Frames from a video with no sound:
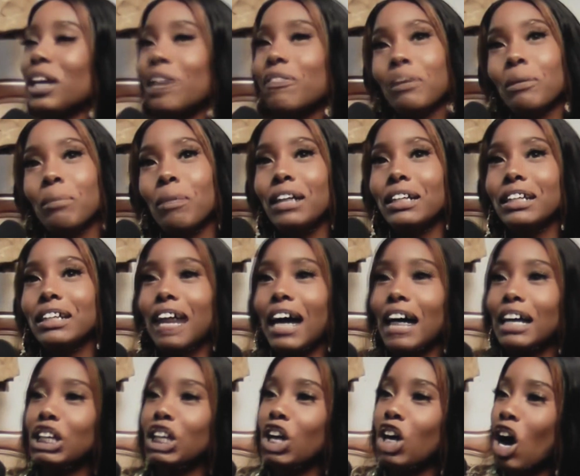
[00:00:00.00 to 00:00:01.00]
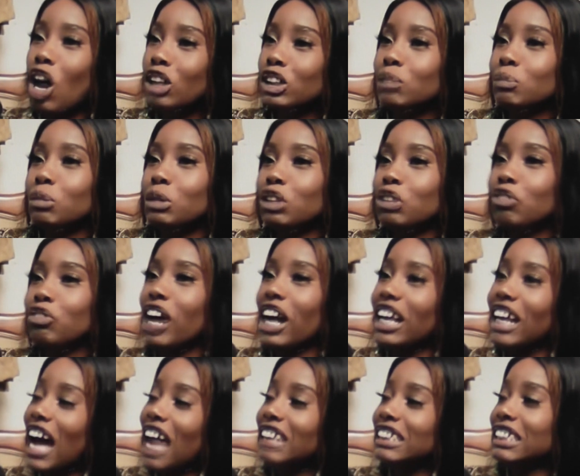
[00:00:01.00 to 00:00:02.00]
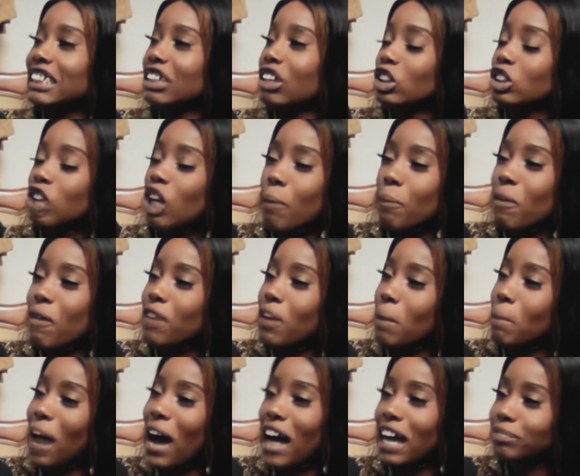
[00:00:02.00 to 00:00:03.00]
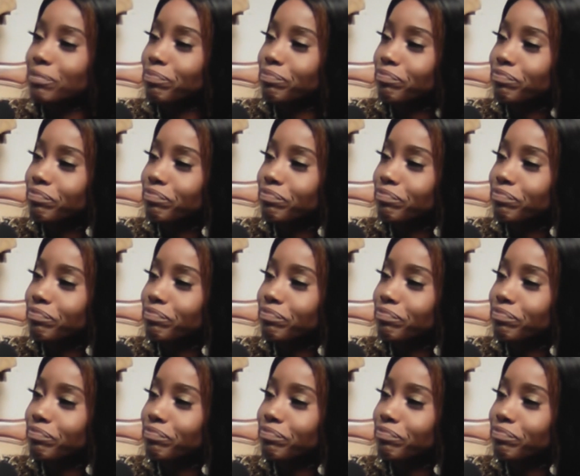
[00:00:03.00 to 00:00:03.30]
everybody that he caught me red-handed on top of a man.